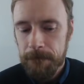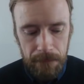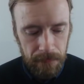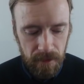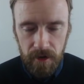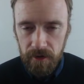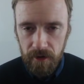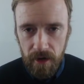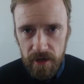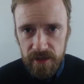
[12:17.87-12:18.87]
The
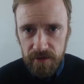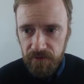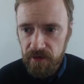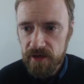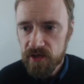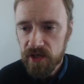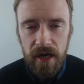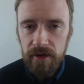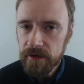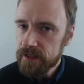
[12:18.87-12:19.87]
concept for this
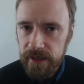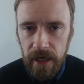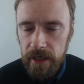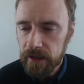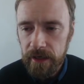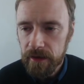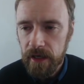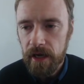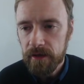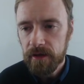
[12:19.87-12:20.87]
channel is not like
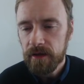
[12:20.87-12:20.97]
that.